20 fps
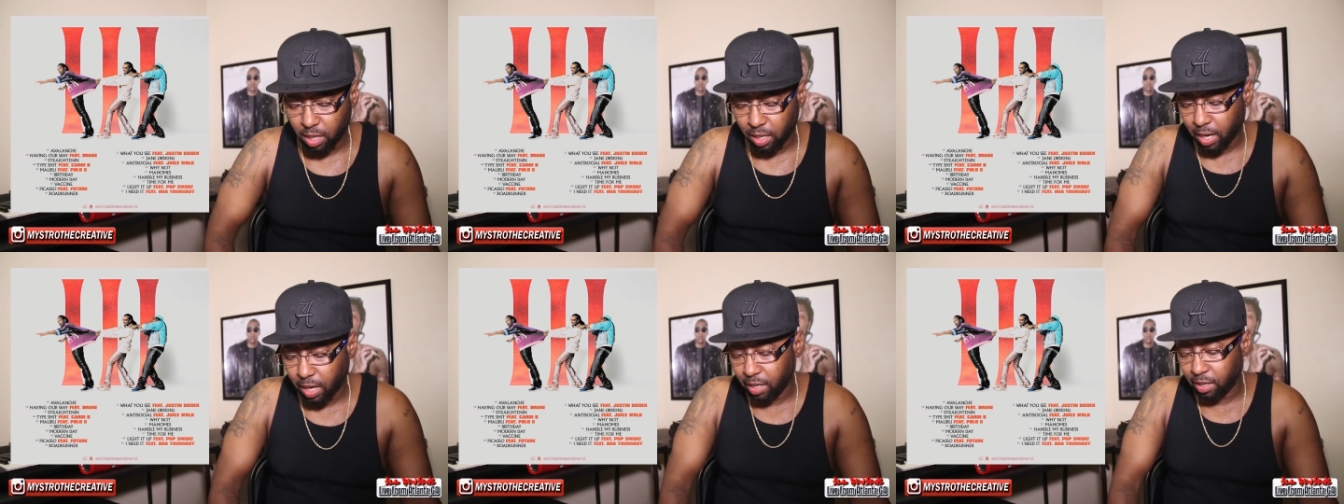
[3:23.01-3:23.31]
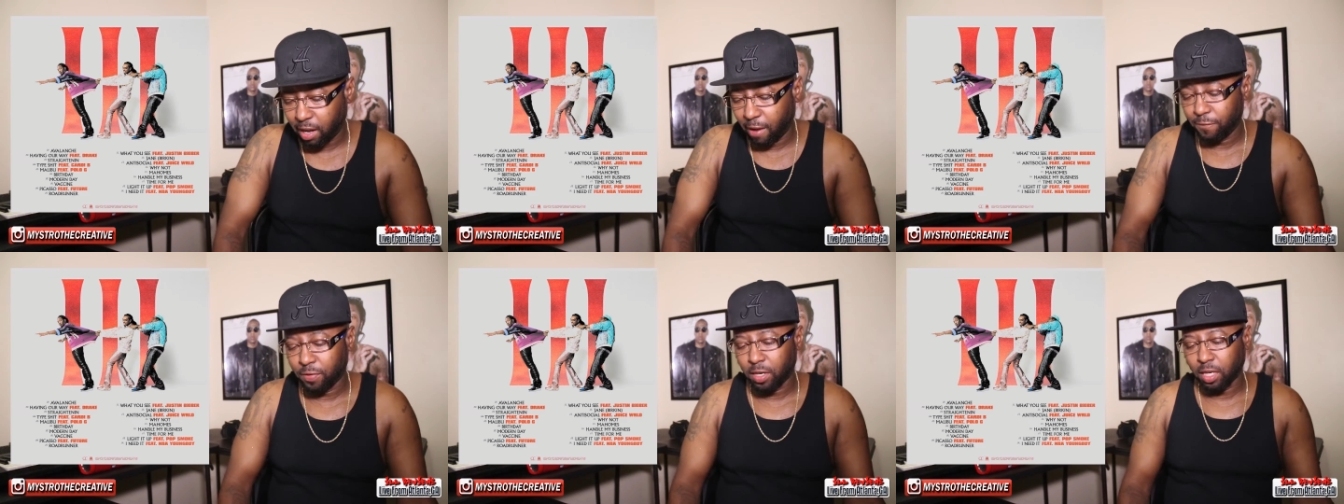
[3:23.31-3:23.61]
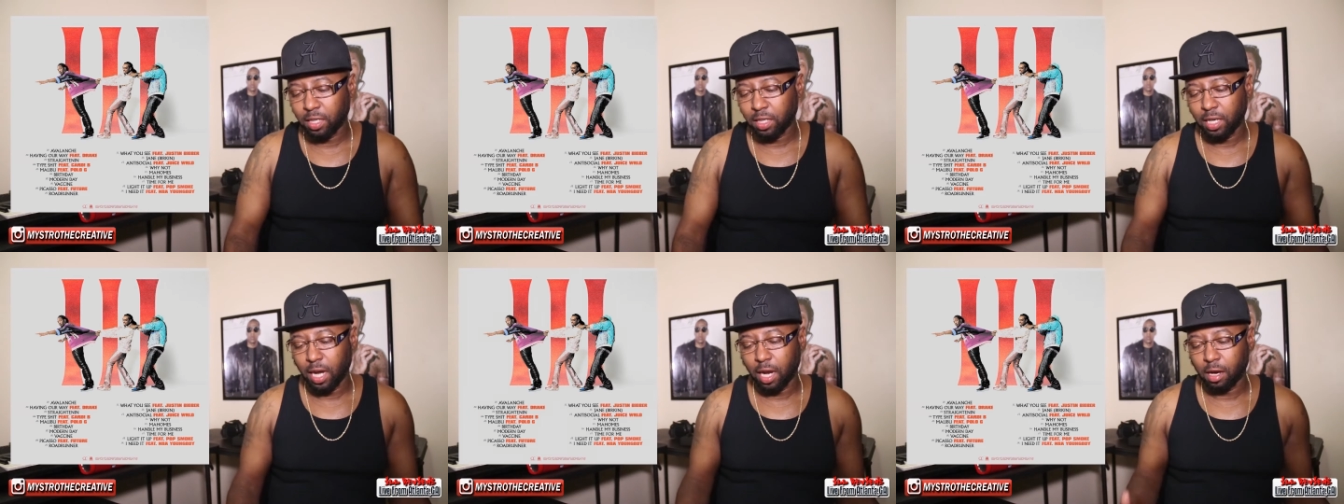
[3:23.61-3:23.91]
I, kinda, I feel
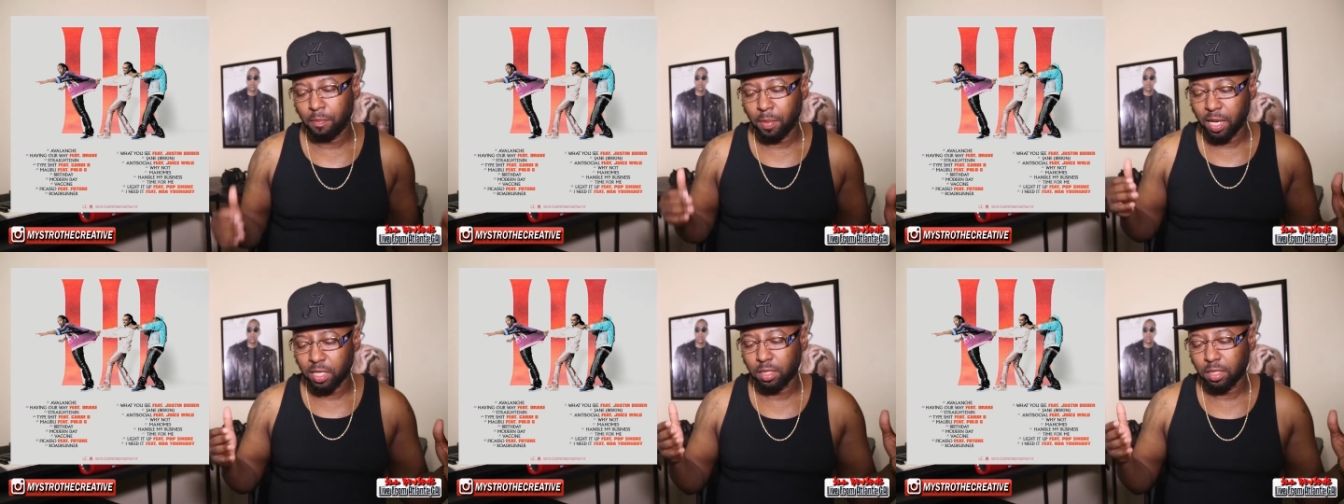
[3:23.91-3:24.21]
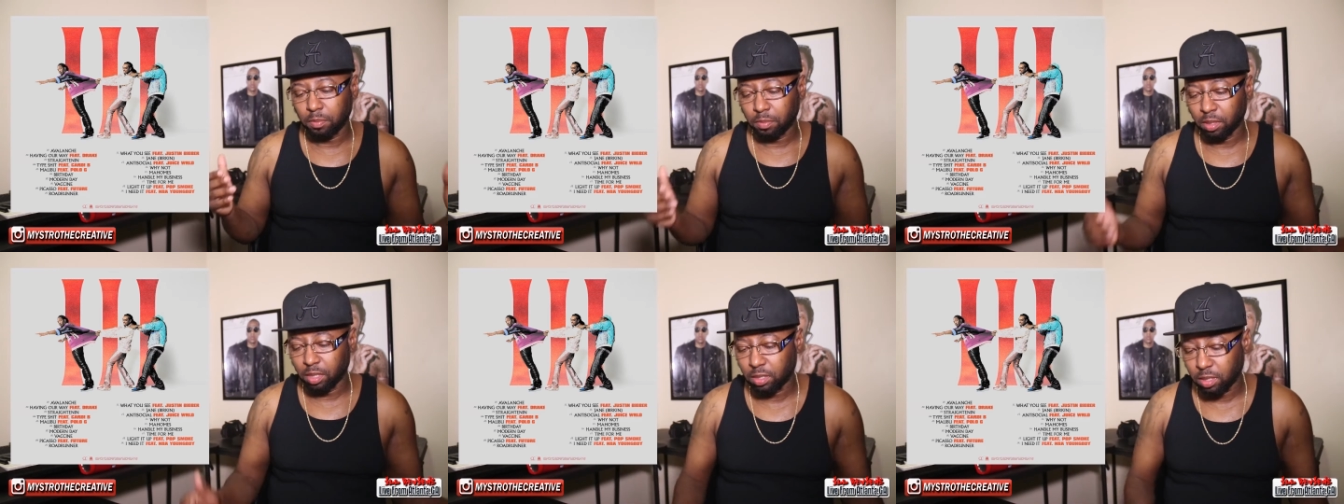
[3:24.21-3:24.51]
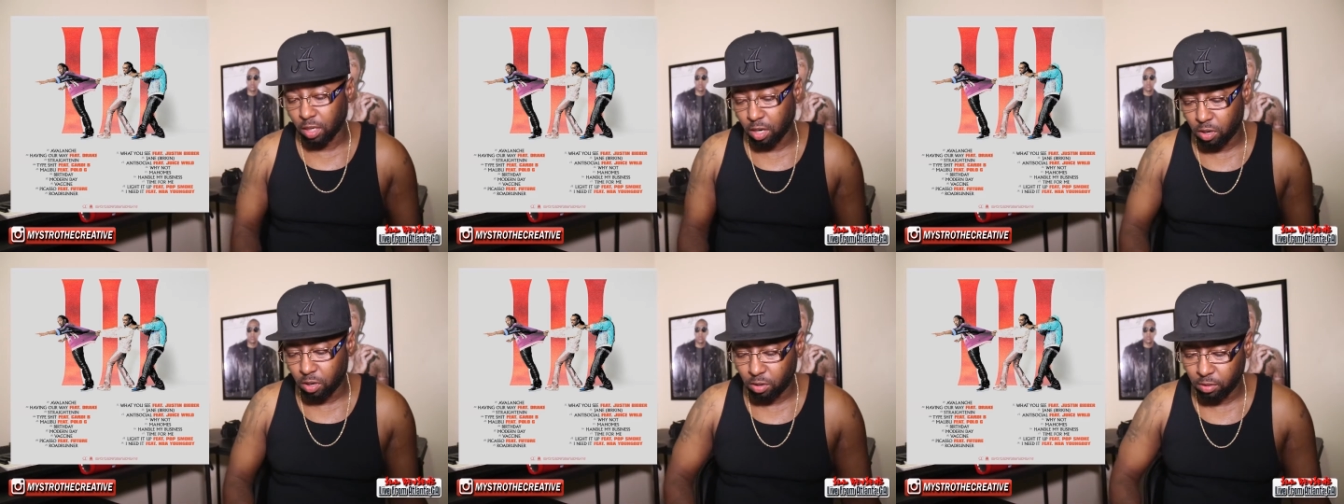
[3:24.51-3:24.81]
like it kind of messed up the
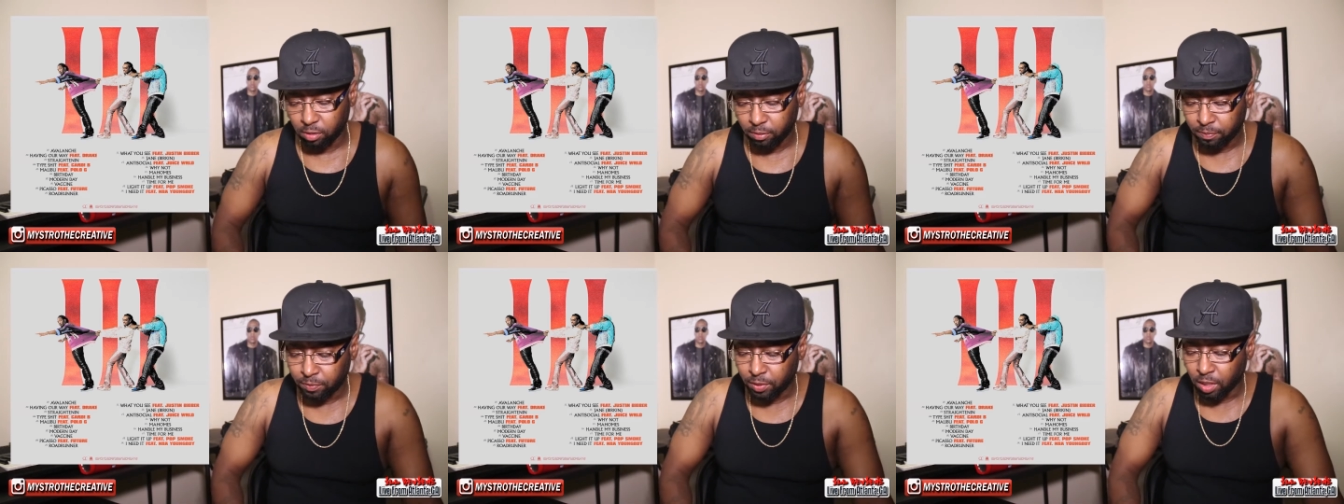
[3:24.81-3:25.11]
song.